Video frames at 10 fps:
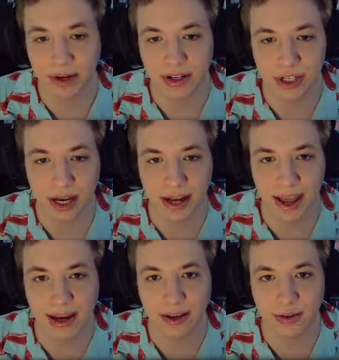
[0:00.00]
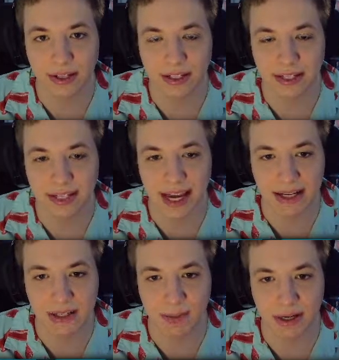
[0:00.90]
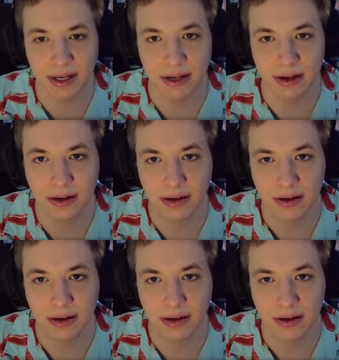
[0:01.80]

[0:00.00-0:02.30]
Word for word: regen, and increased attack speed.